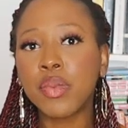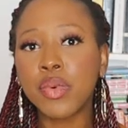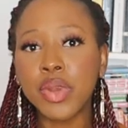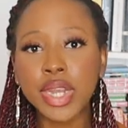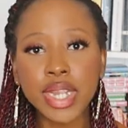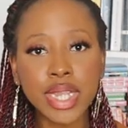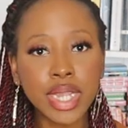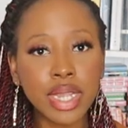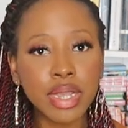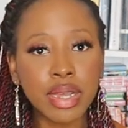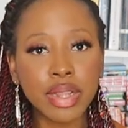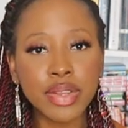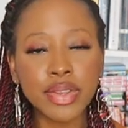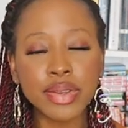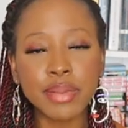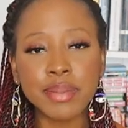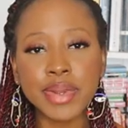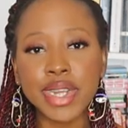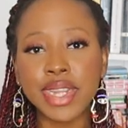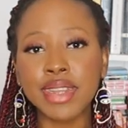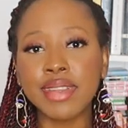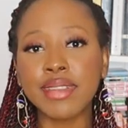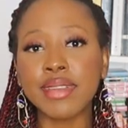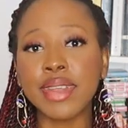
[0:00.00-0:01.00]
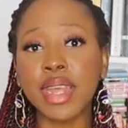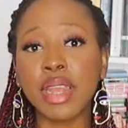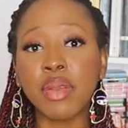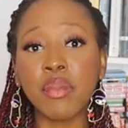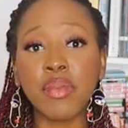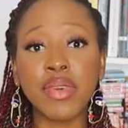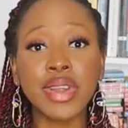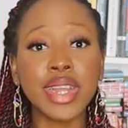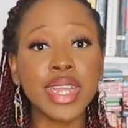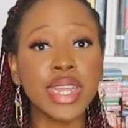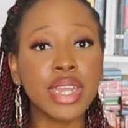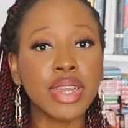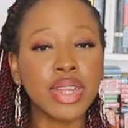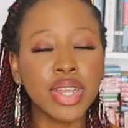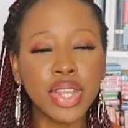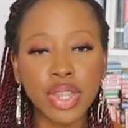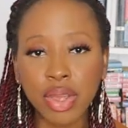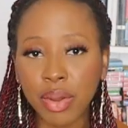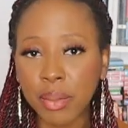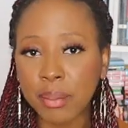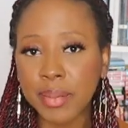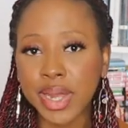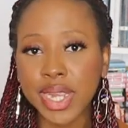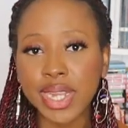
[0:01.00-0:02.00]
working on their mindset, working on
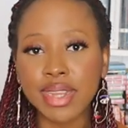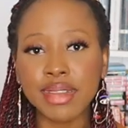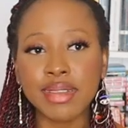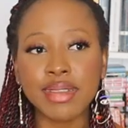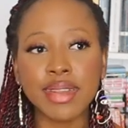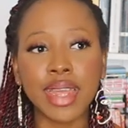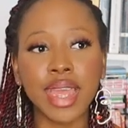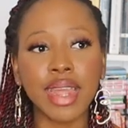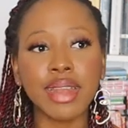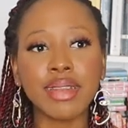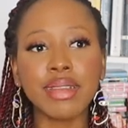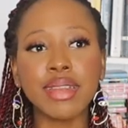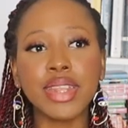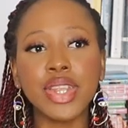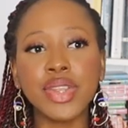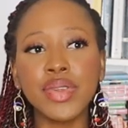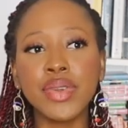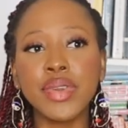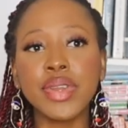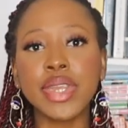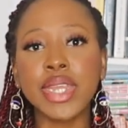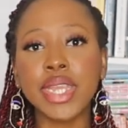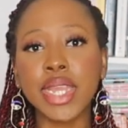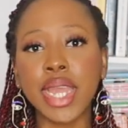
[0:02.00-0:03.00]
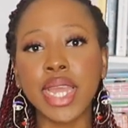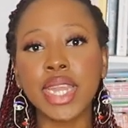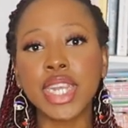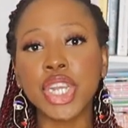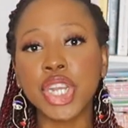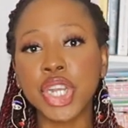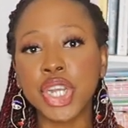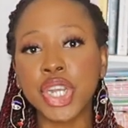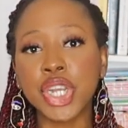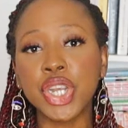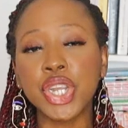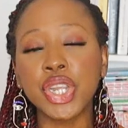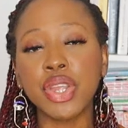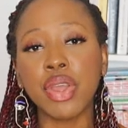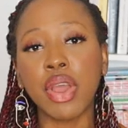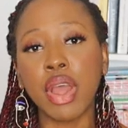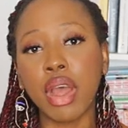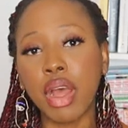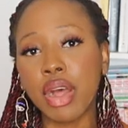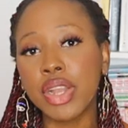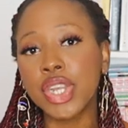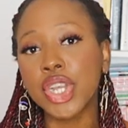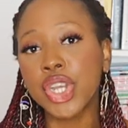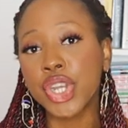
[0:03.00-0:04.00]
your mindset. You can share
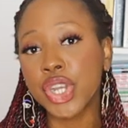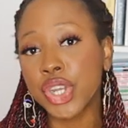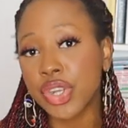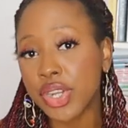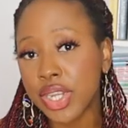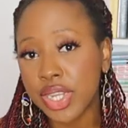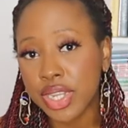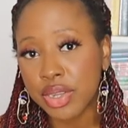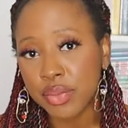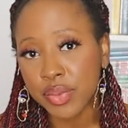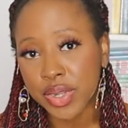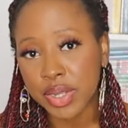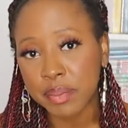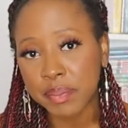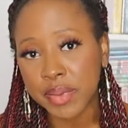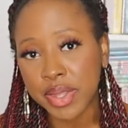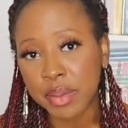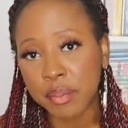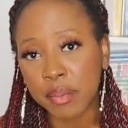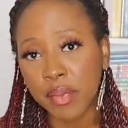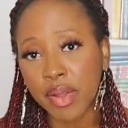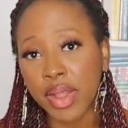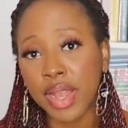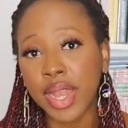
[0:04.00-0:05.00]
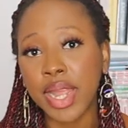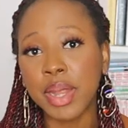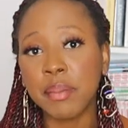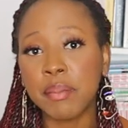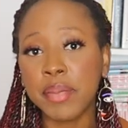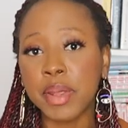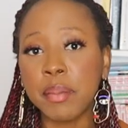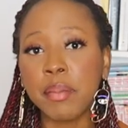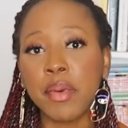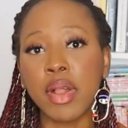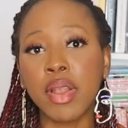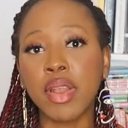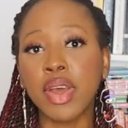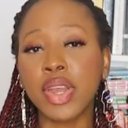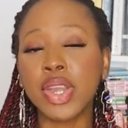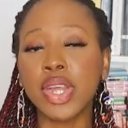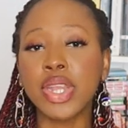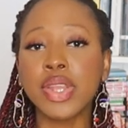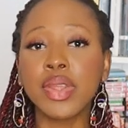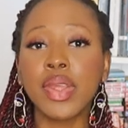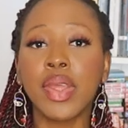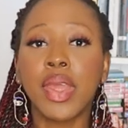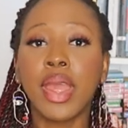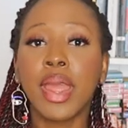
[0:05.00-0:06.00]
your own journey with people, and people are
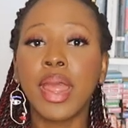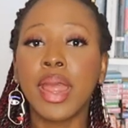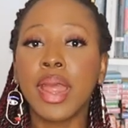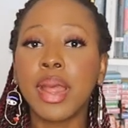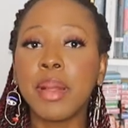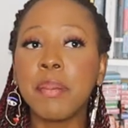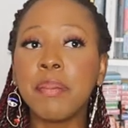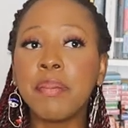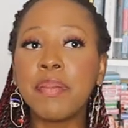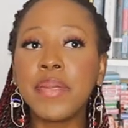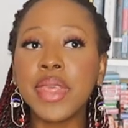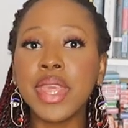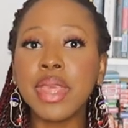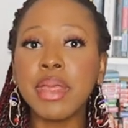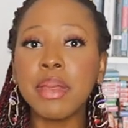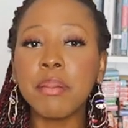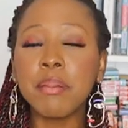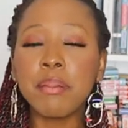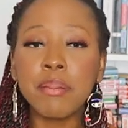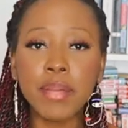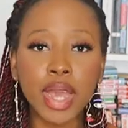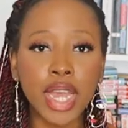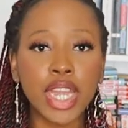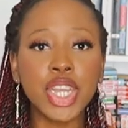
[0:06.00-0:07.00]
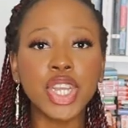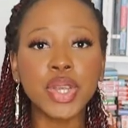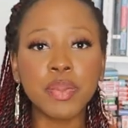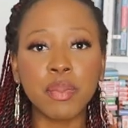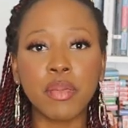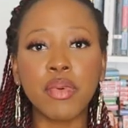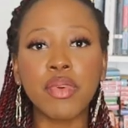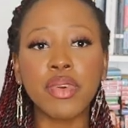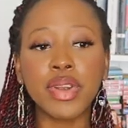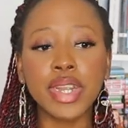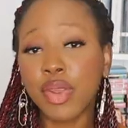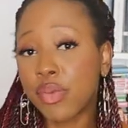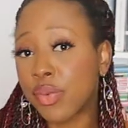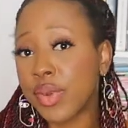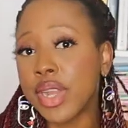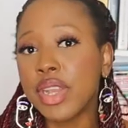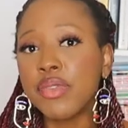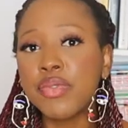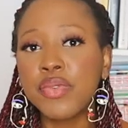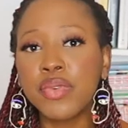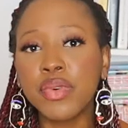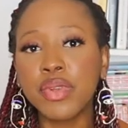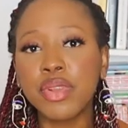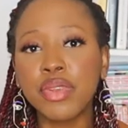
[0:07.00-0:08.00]
gonna be much more
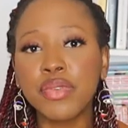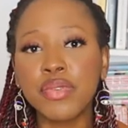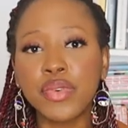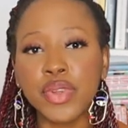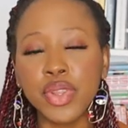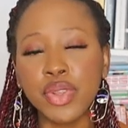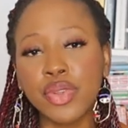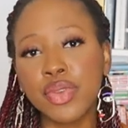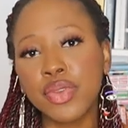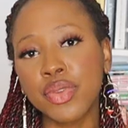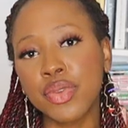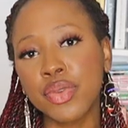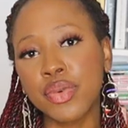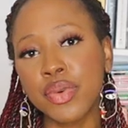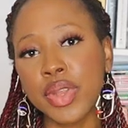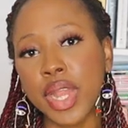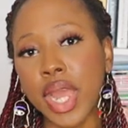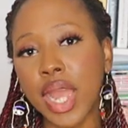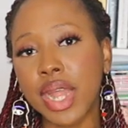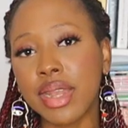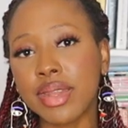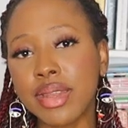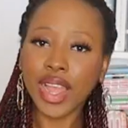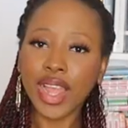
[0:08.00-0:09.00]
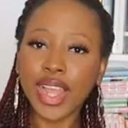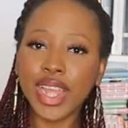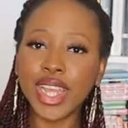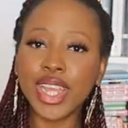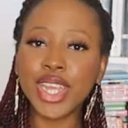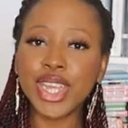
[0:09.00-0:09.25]
grateful for you to do that.